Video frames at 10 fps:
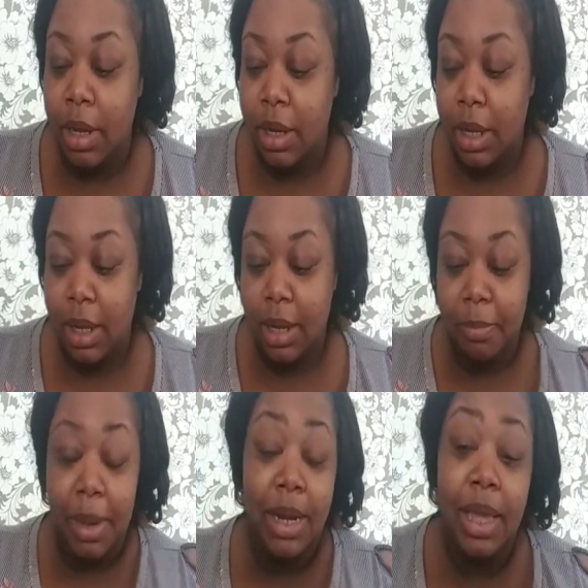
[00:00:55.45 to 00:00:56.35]
Again,
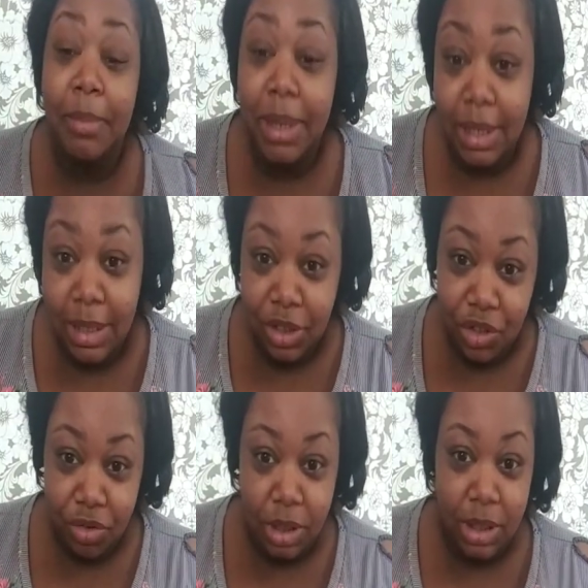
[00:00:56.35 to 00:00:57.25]
my name is
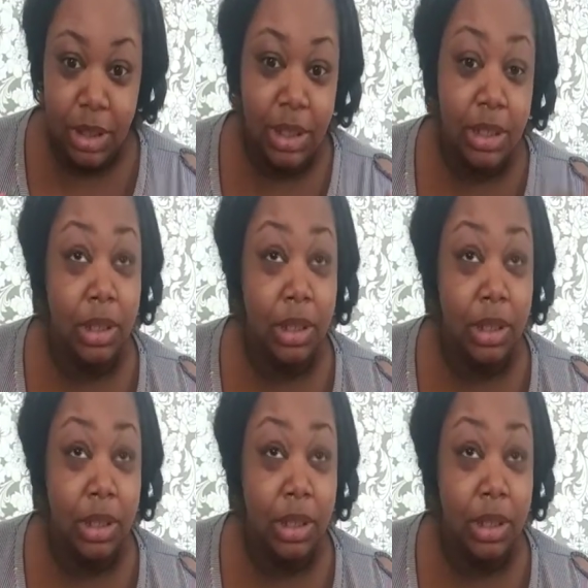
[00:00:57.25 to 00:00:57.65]
Treese.